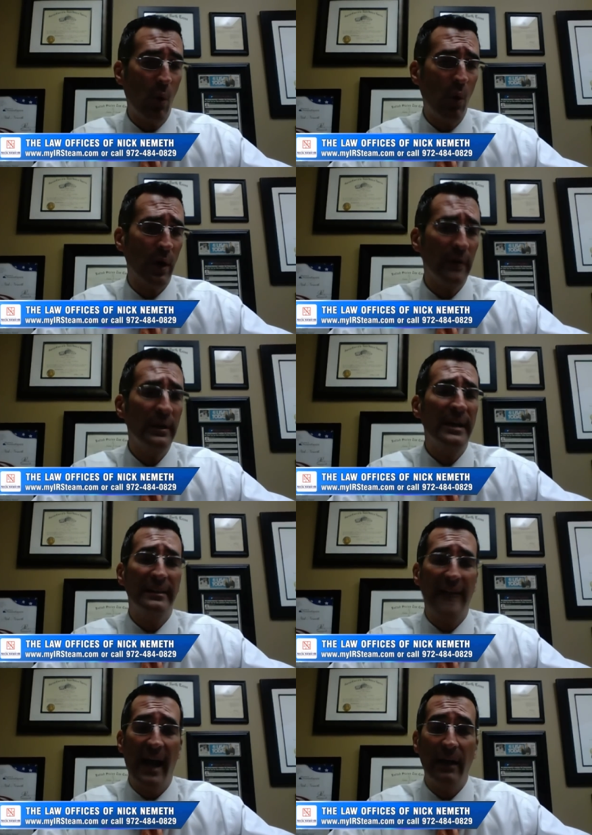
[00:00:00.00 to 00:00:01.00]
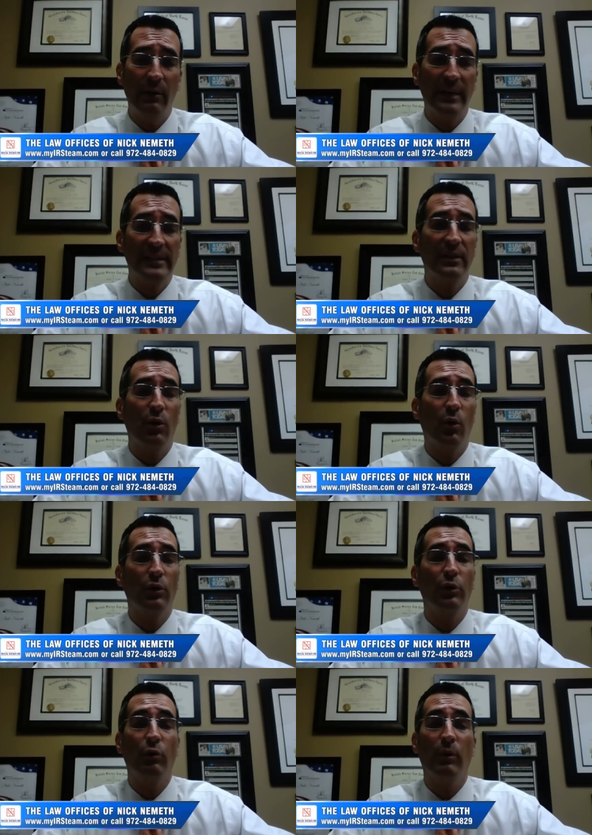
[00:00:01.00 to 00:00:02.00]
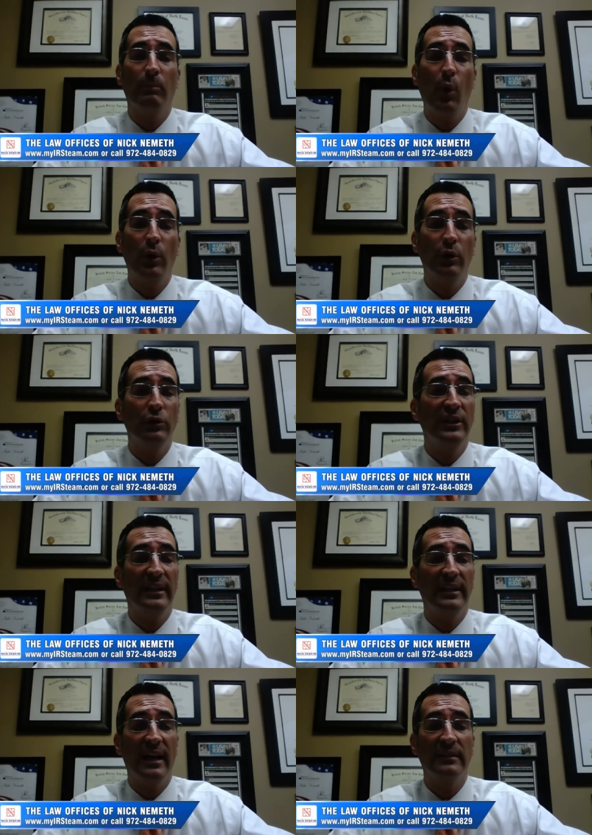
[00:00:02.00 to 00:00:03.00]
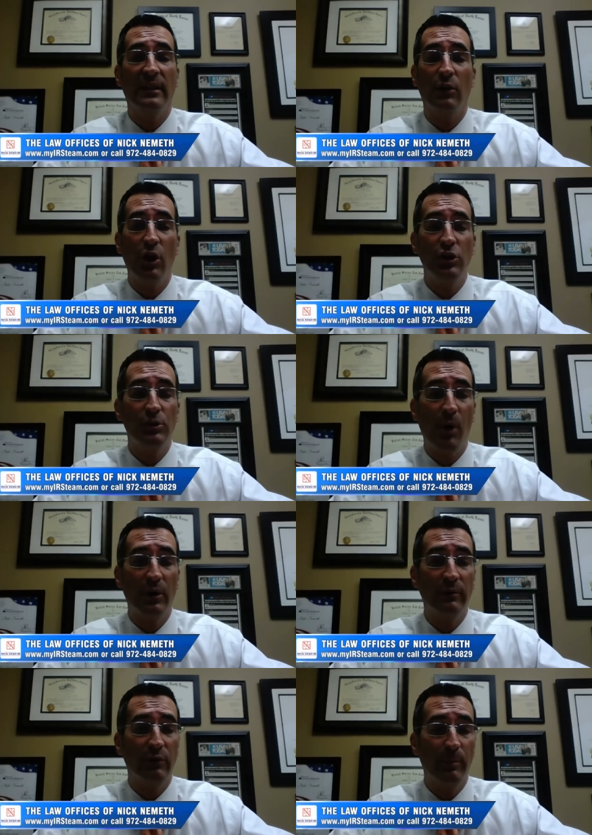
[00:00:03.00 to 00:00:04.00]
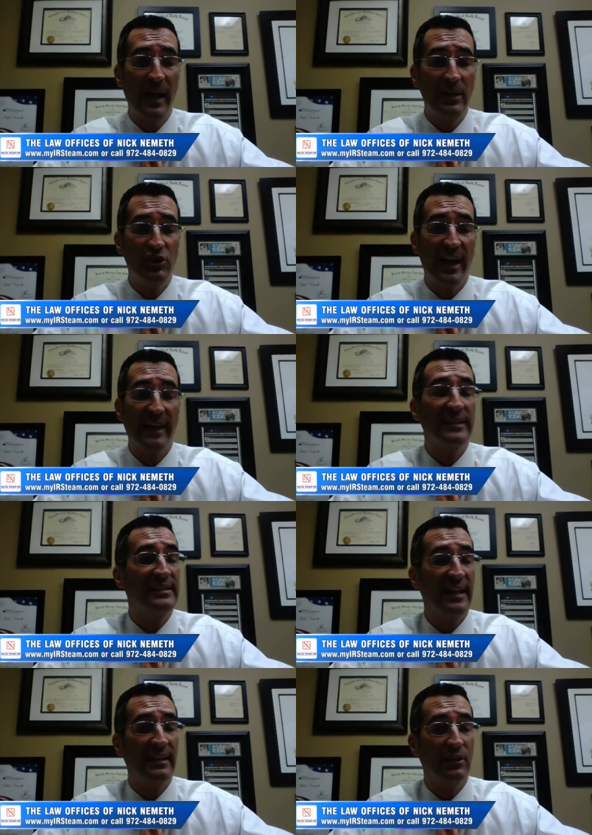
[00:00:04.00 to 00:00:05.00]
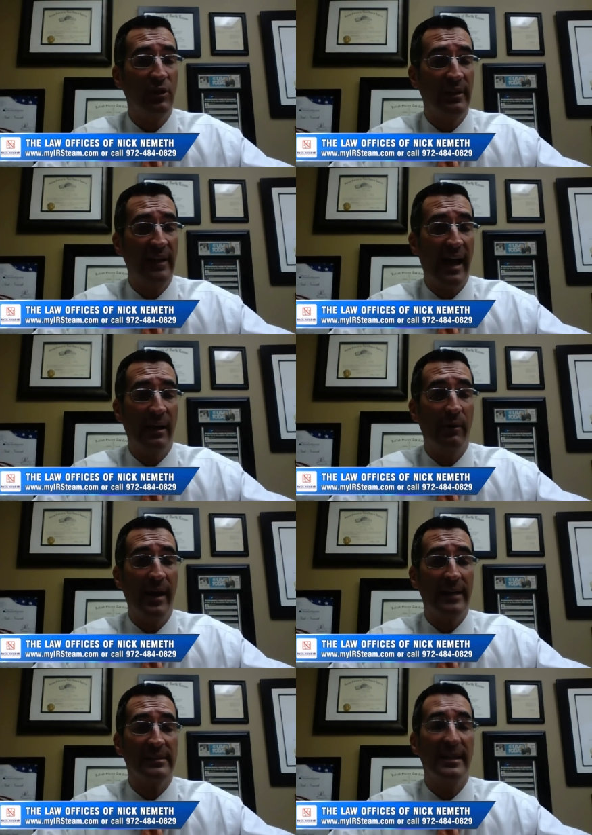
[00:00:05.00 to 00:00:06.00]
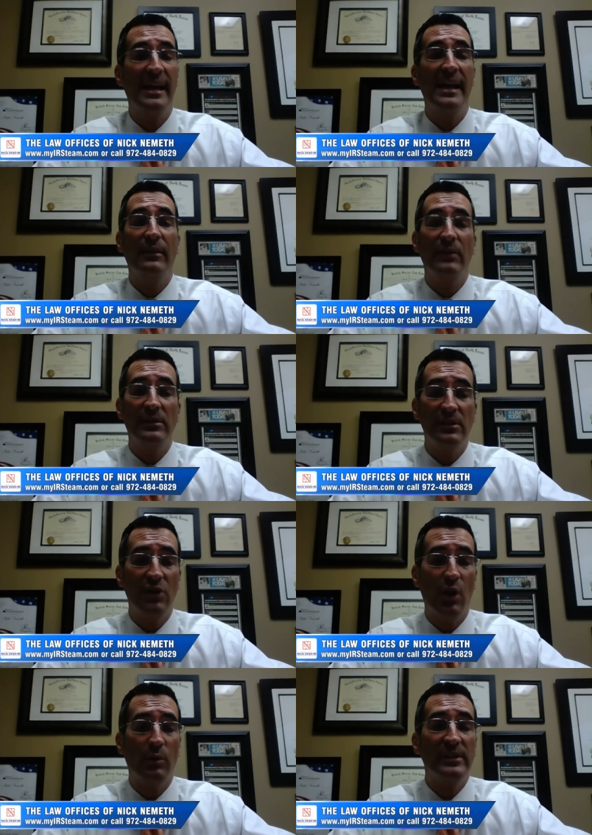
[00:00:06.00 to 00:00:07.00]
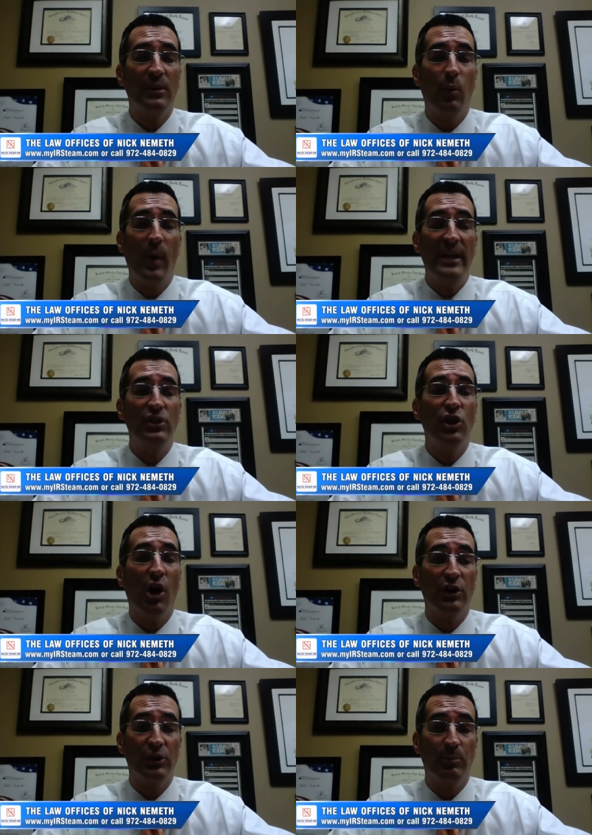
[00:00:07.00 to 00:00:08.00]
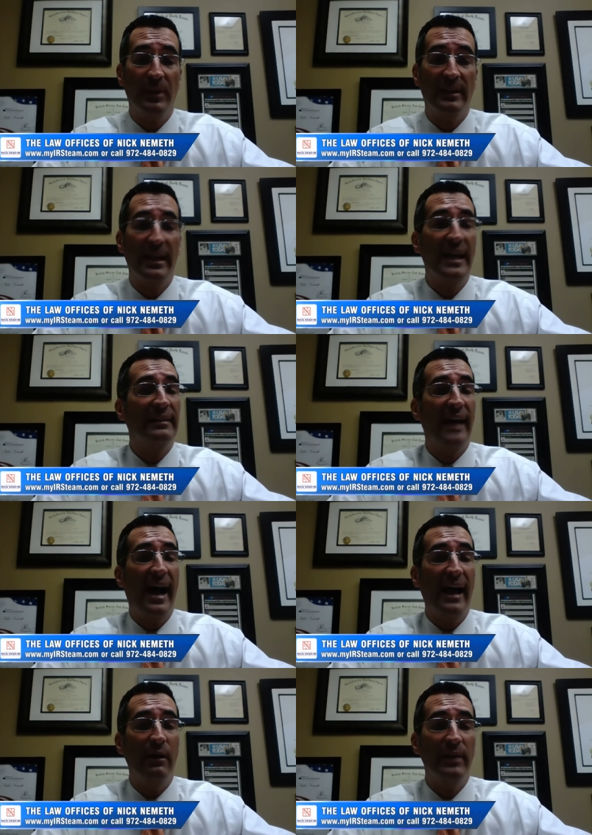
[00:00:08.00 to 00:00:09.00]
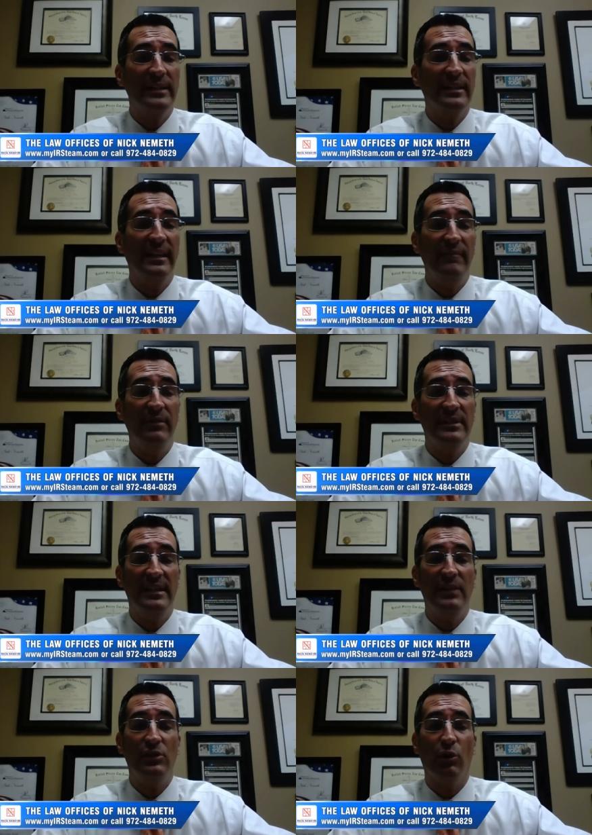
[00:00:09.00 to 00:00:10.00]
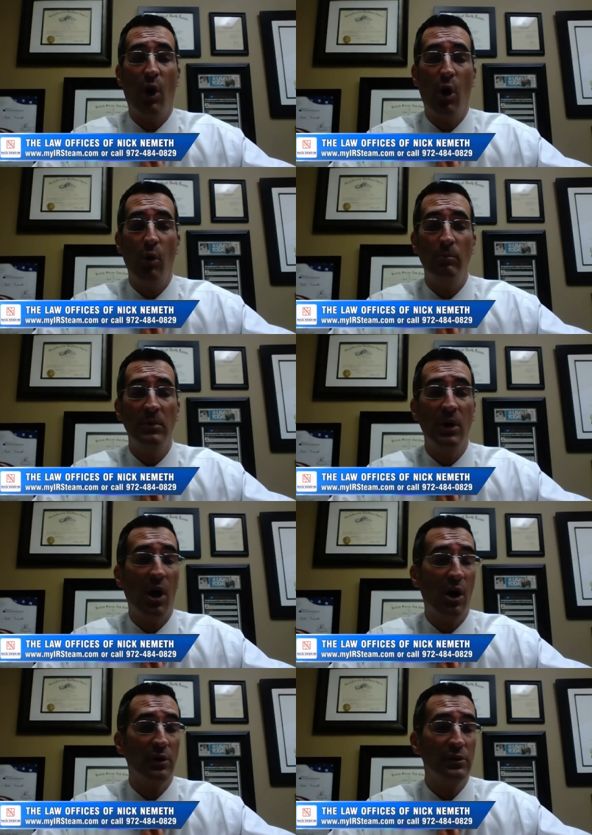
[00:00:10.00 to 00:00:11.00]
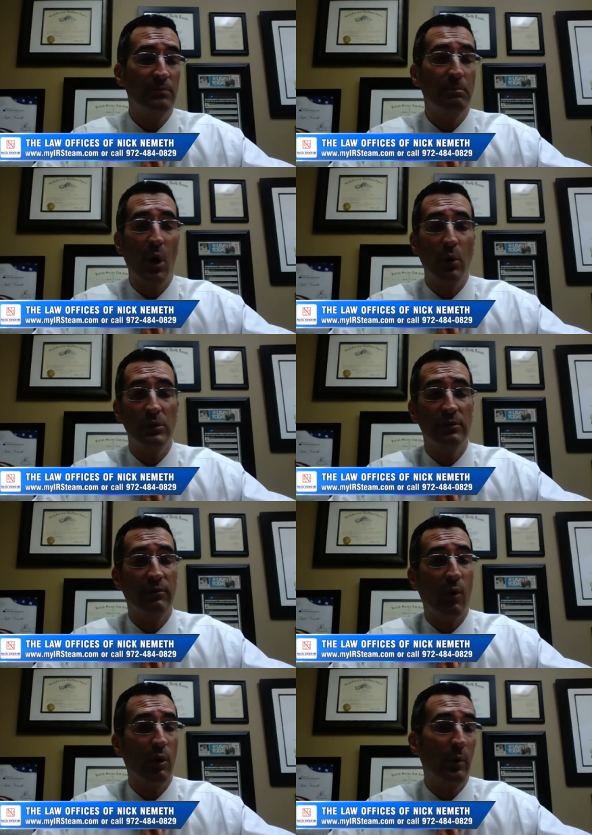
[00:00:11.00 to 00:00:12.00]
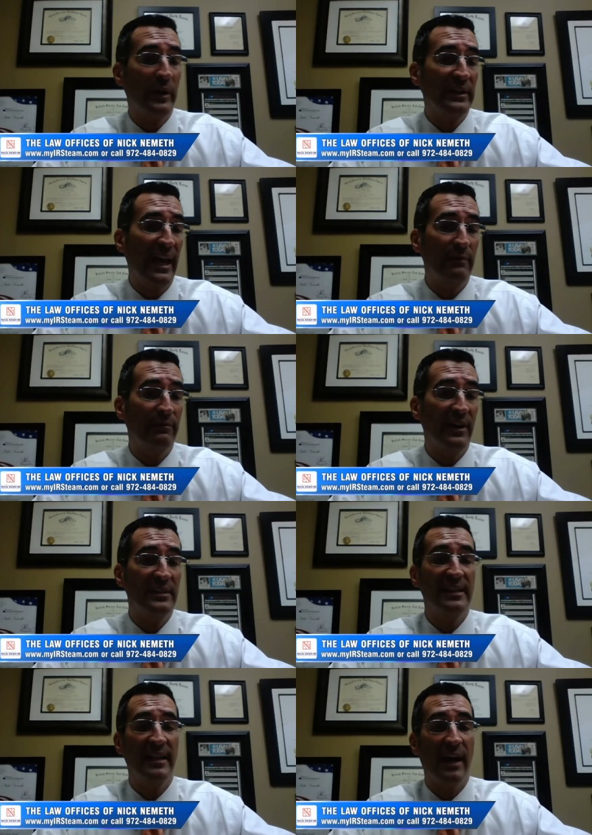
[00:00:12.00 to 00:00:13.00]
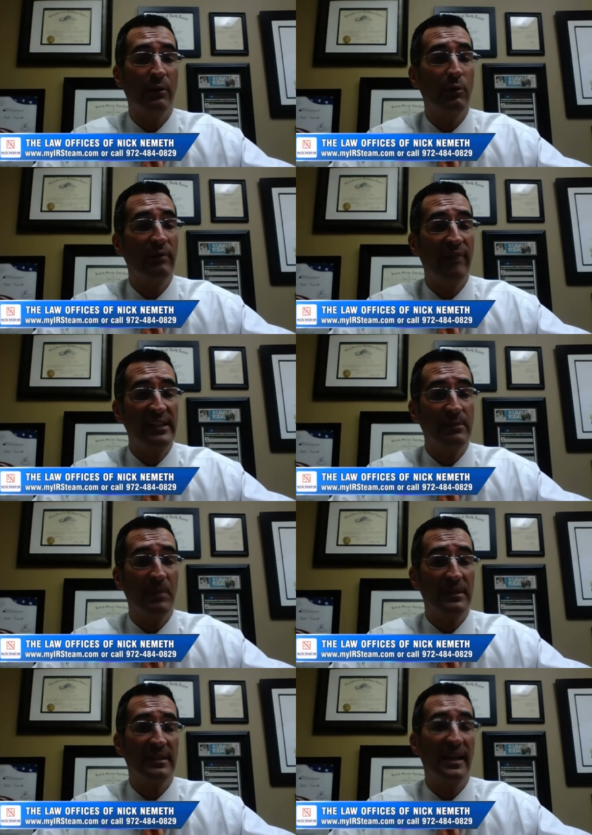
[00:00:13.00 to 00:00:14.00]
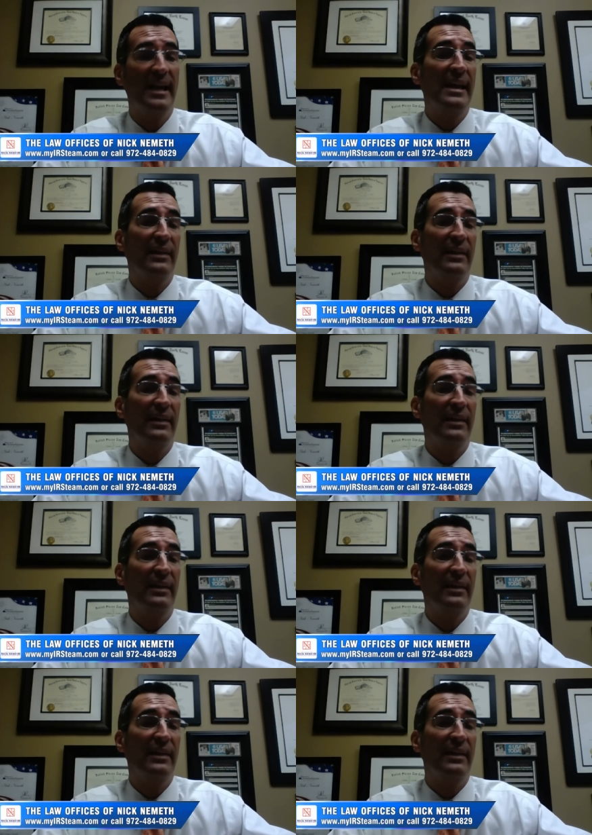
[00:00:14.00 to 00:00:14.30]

Or the IRS can order your employer to deduct a large part of your paycheck and send it to the IRS. This is known as a wage garnishment. The IRS can even seize your home, cars, boats, 401k funds, and other investments.